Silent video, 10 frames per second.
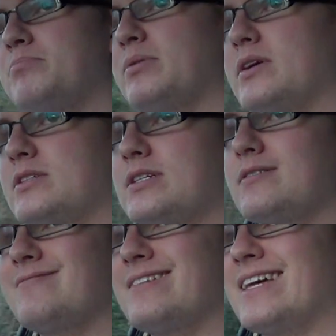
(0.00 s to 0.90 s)
But
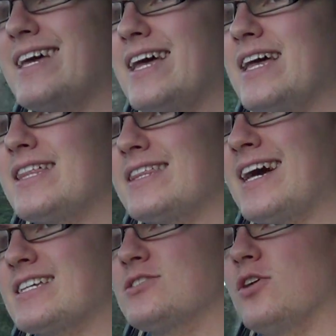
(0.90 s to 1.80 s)

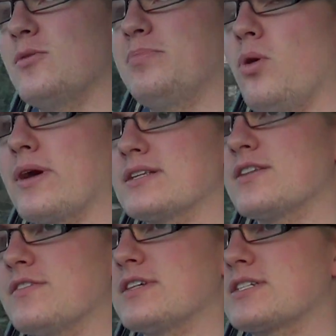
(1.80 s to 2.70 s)
that's not the
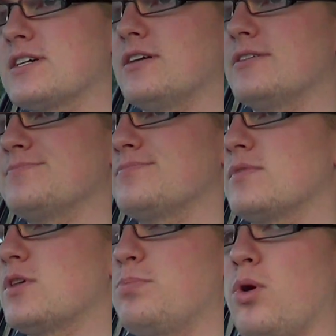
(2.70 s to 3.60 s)
point of this car.
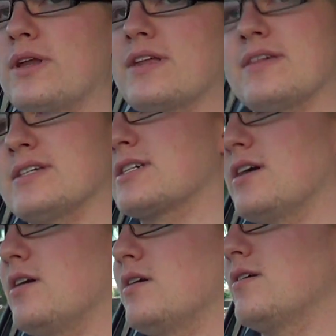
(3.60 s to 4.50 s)
The point of this
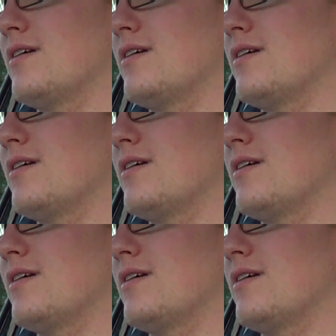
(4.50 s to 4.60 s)
car